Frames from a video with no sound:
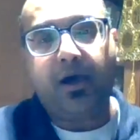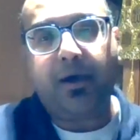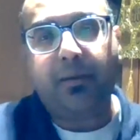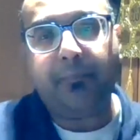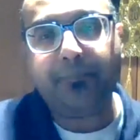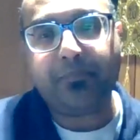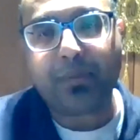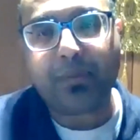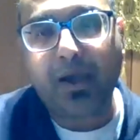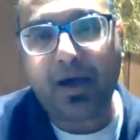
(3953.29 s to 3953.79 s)

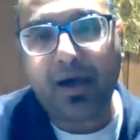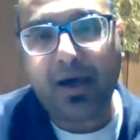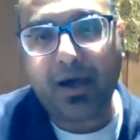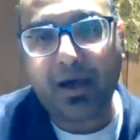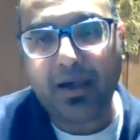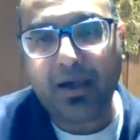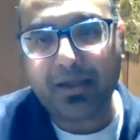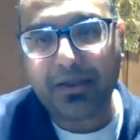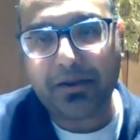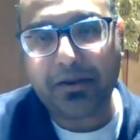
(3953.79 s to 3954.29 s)

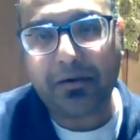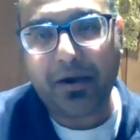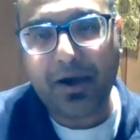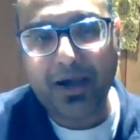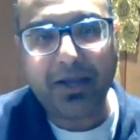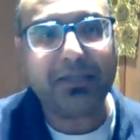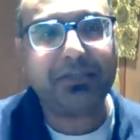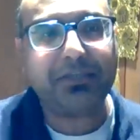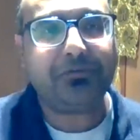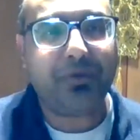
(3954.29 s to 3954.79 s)

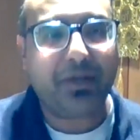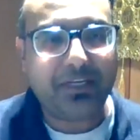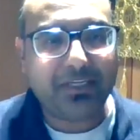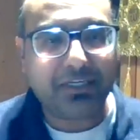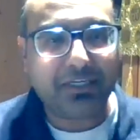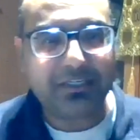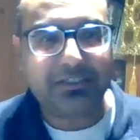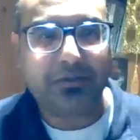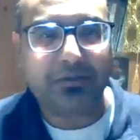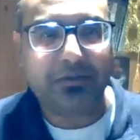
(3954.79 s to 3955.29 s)
highest
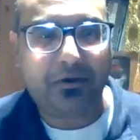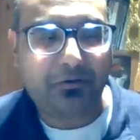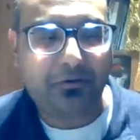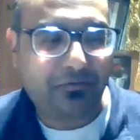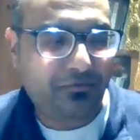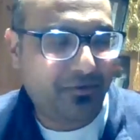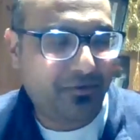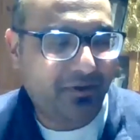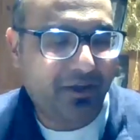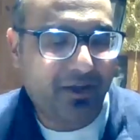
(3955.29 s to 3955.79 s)
rated
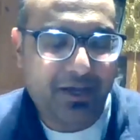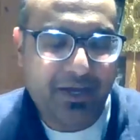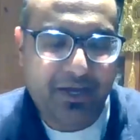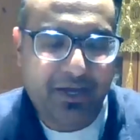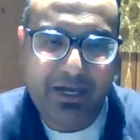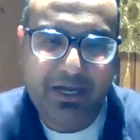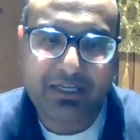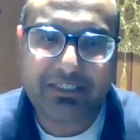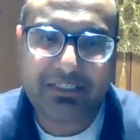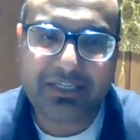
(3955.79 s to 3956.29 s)
sort
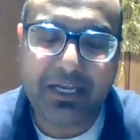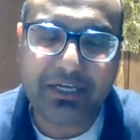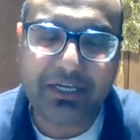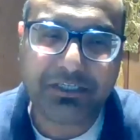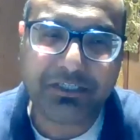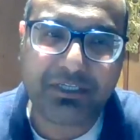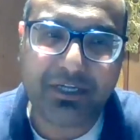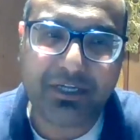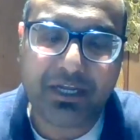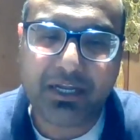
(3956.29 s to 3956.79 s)
of
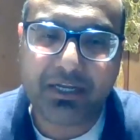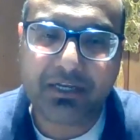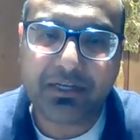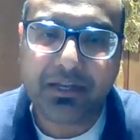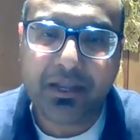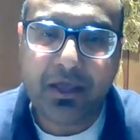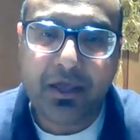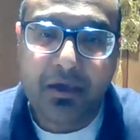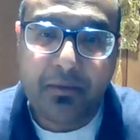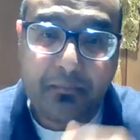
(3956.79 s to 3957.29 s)
session
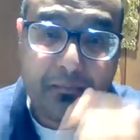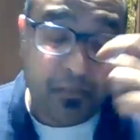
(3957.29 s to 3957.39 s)
and